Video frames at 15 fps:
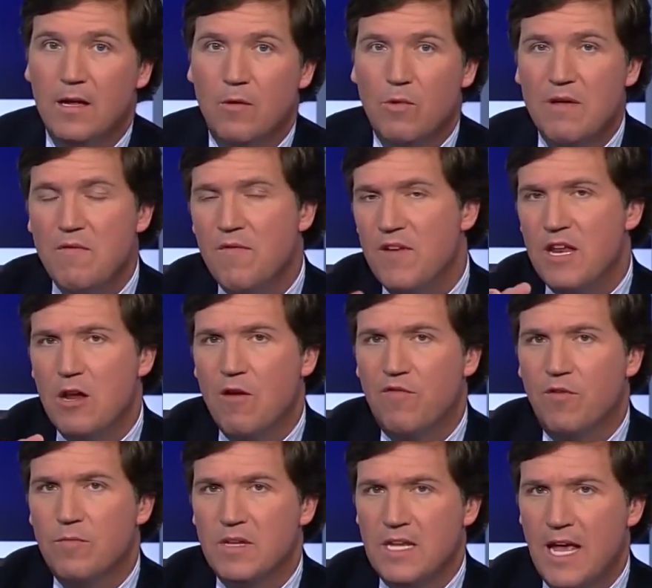We have a video
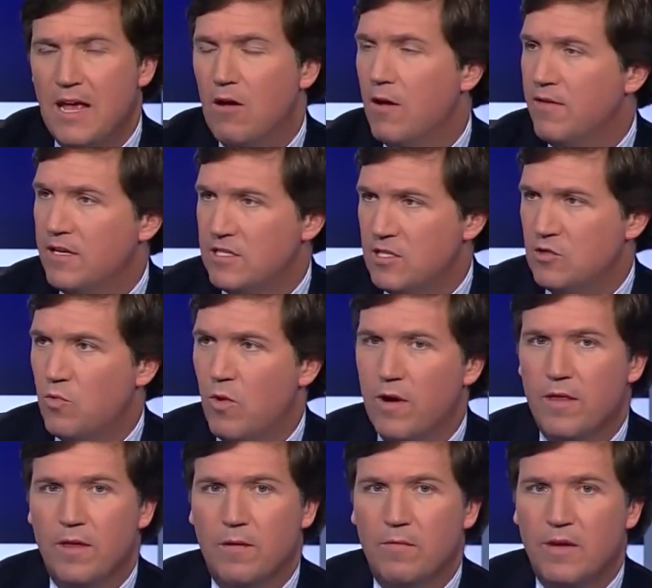from Yale. I think this is
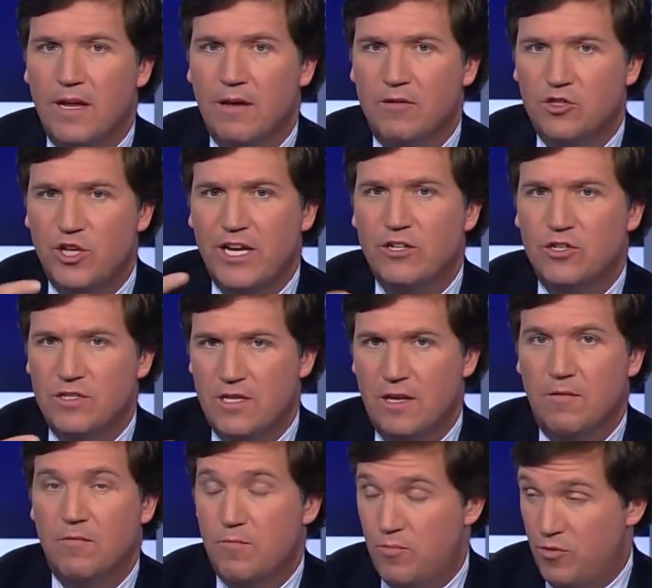one of the exchanges
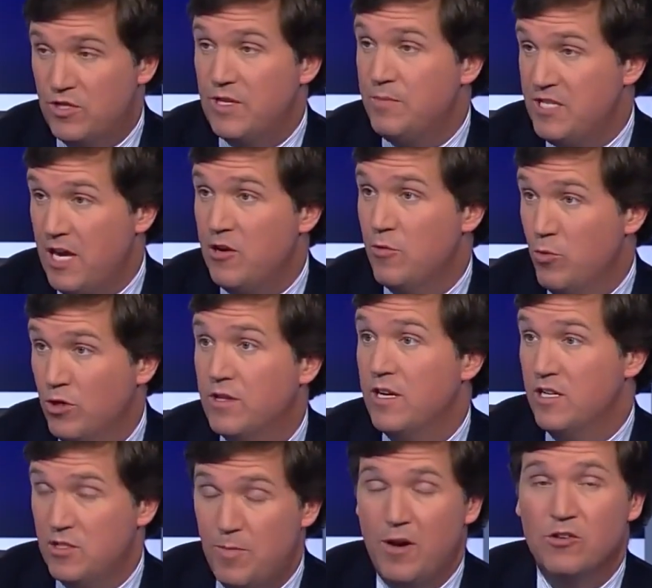that precipitated your book
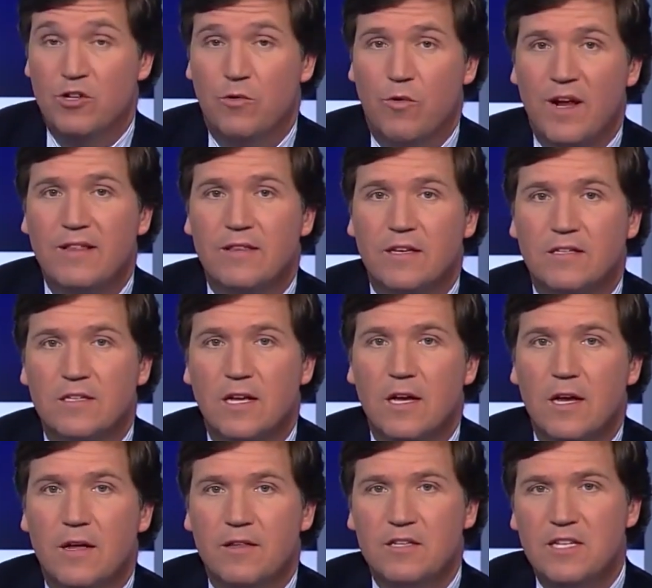that inspired you to write this.
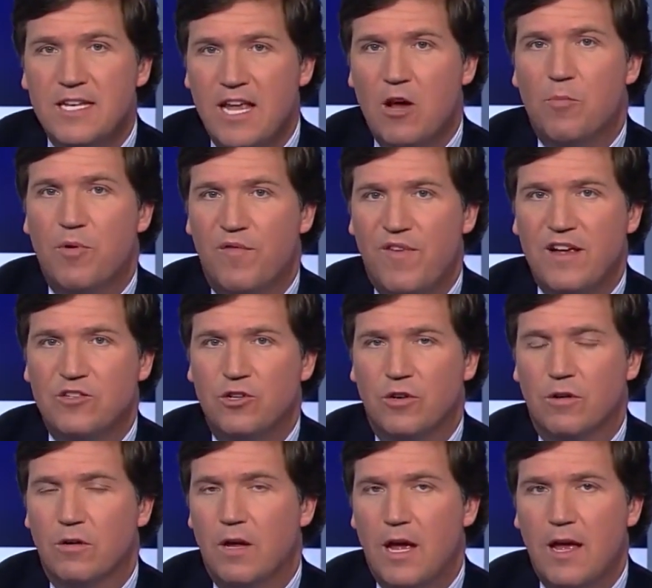This is a Yale
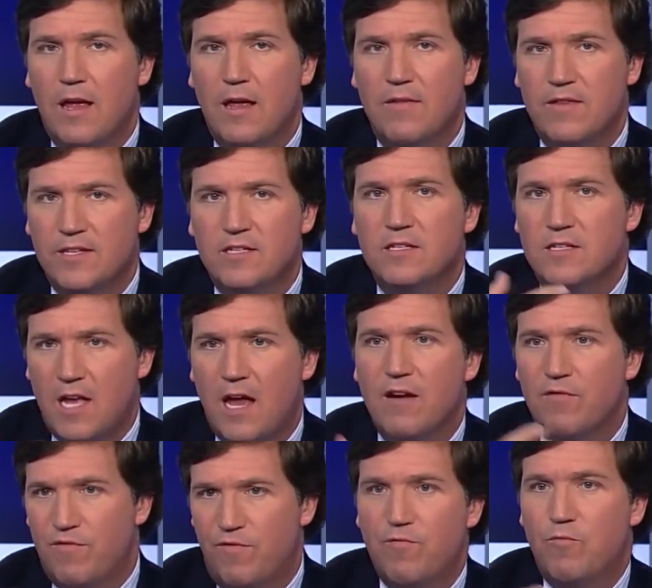professor, and this is
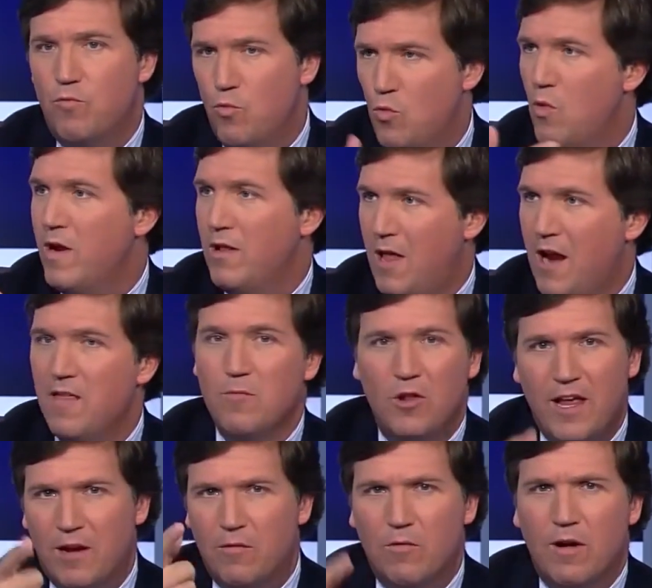kind of what a lot of them
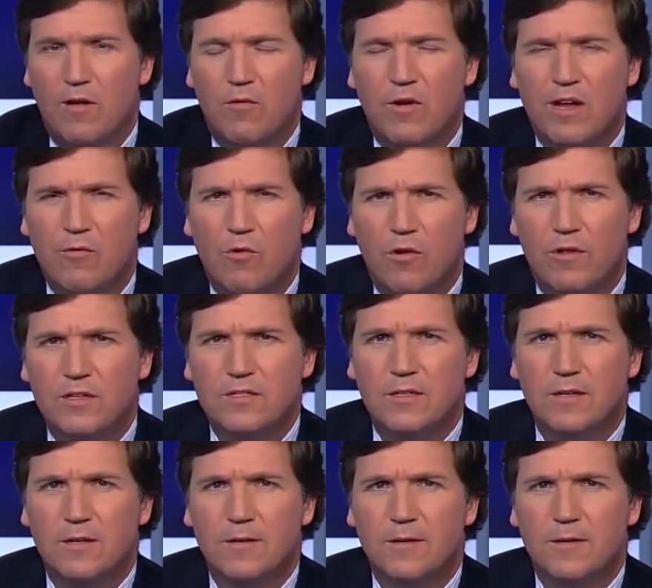are like. Enroll this.